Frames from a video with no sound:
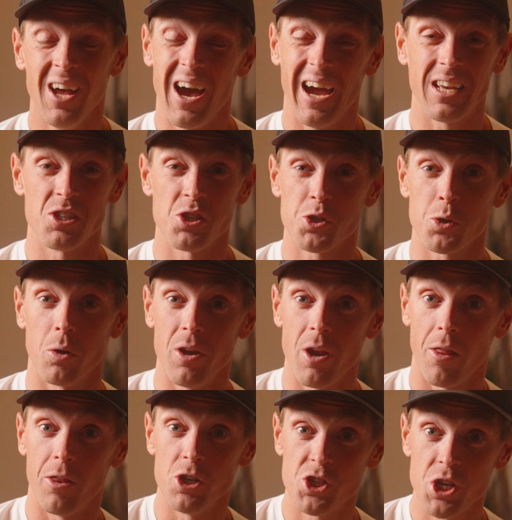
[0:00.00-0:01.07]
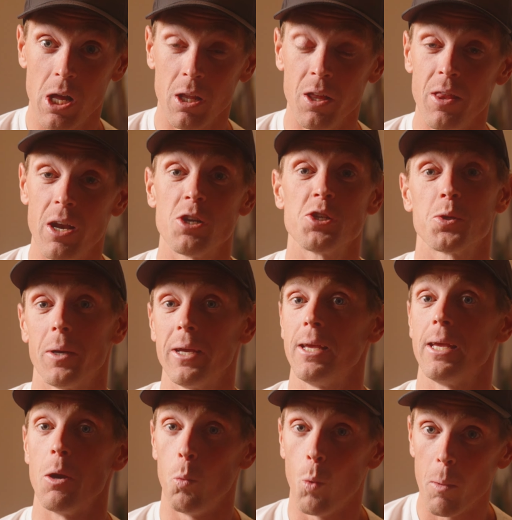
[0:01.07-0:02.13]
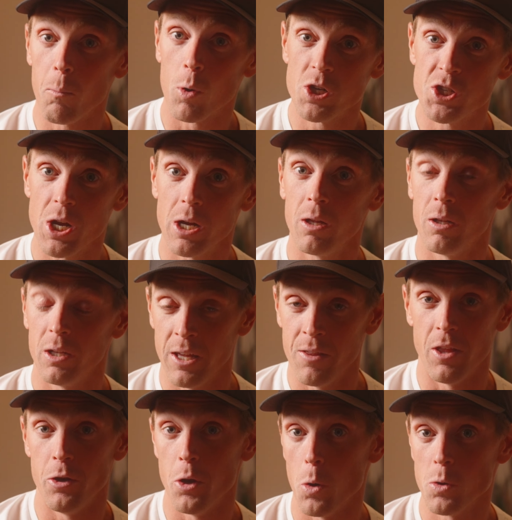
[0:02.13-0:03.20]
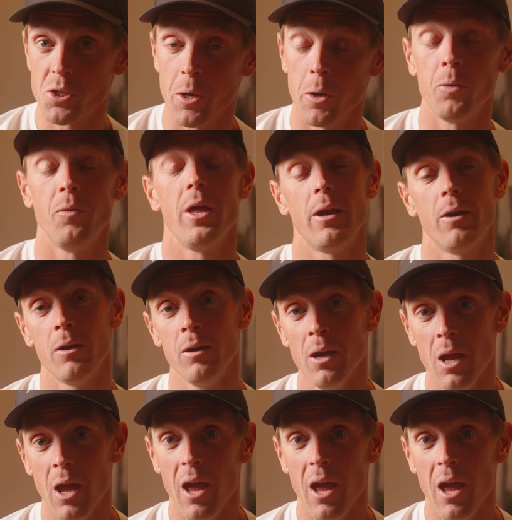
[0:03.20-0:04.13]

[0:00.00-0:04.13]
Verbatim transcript: I can store another gel in there so I can get one more gel in the nose cone there.